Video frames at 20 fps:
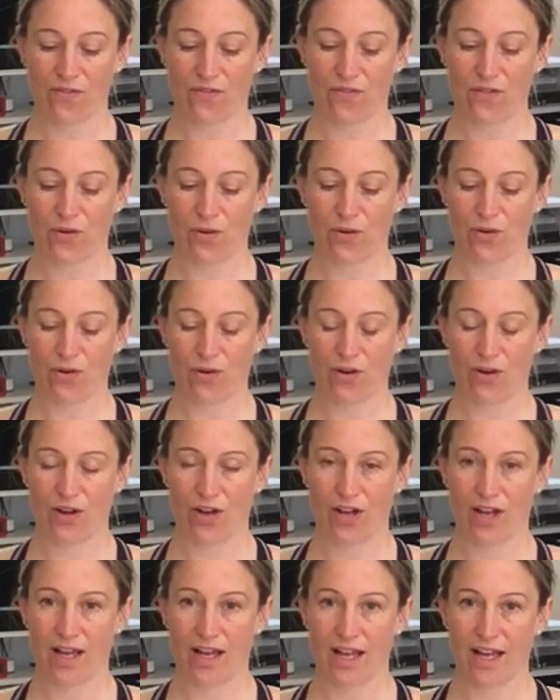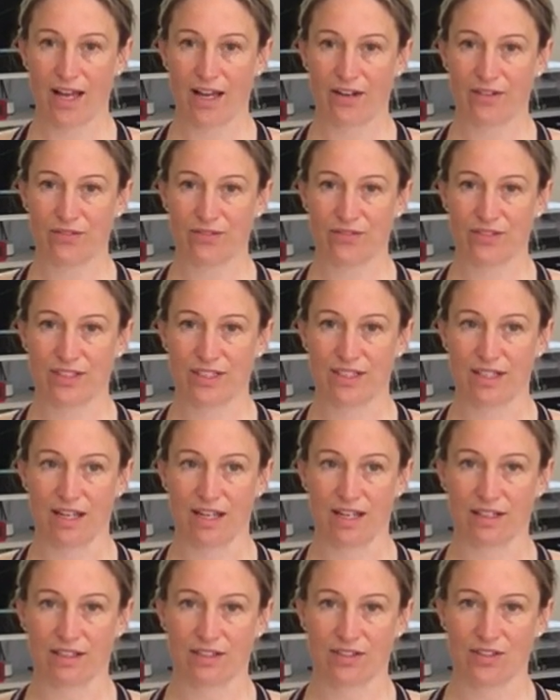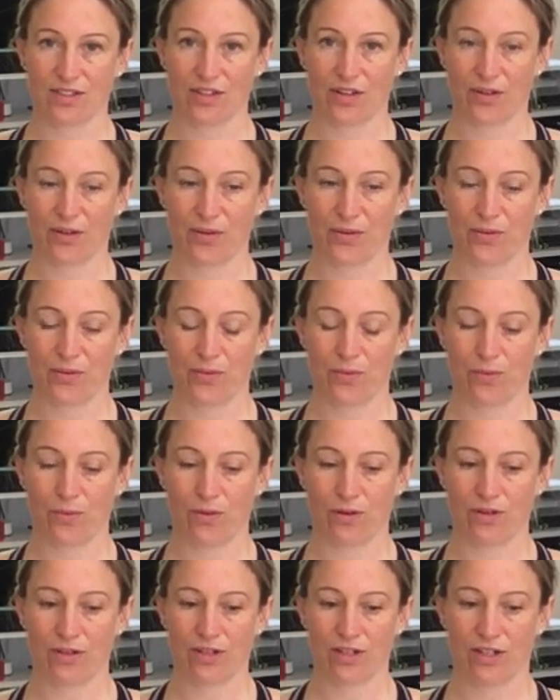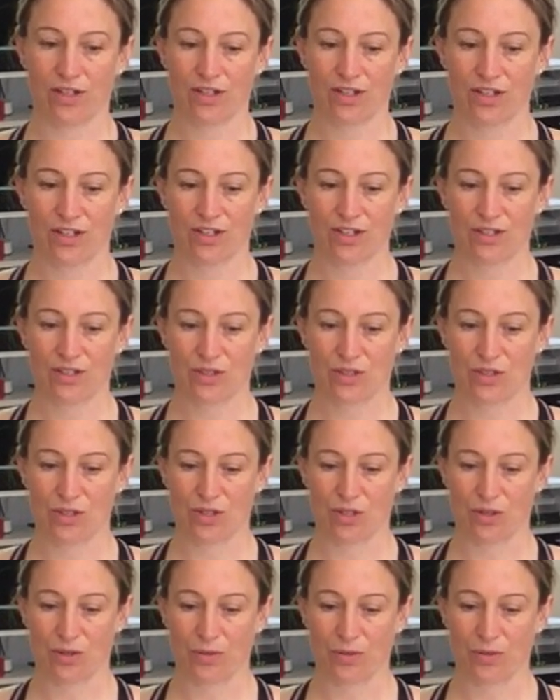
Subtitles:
4, out for 6, 1, 2,